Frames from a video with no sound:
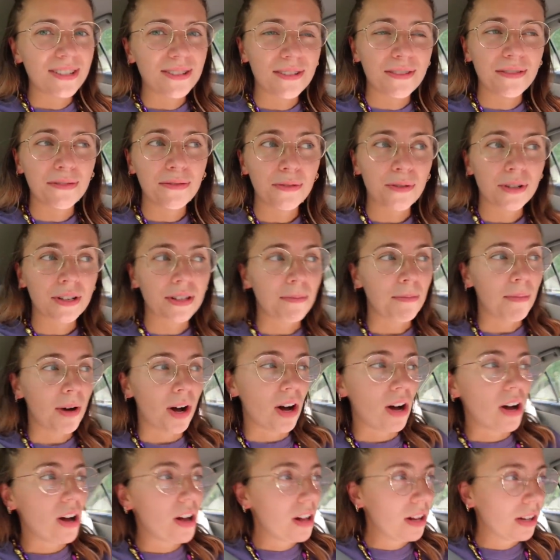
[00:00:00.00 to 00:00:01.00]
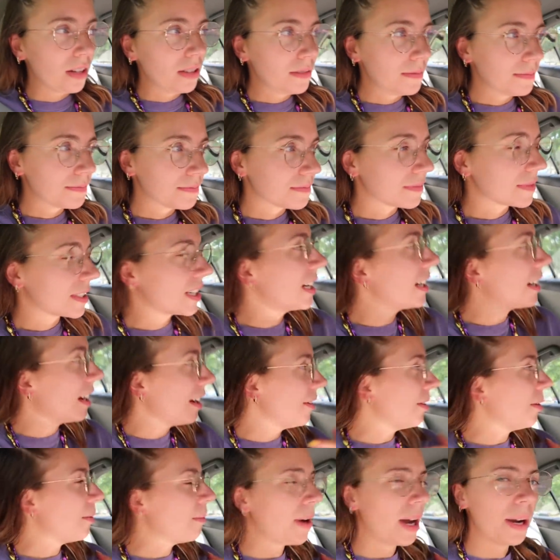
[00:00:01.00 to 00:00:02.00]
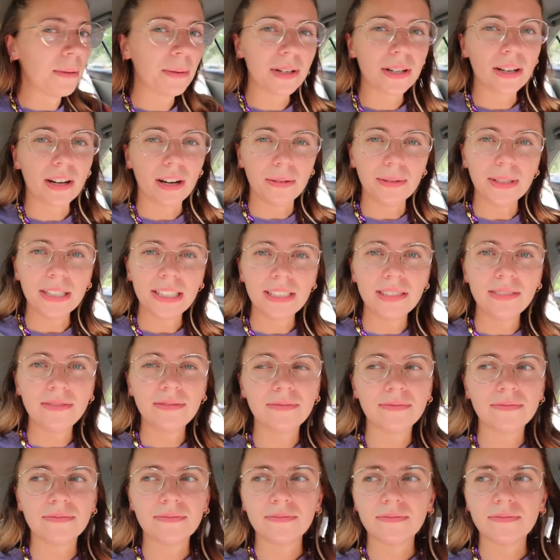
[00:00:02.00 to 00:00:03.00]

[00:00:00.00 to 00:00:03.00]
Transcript: to the Florida Mall. Can I know why we're going?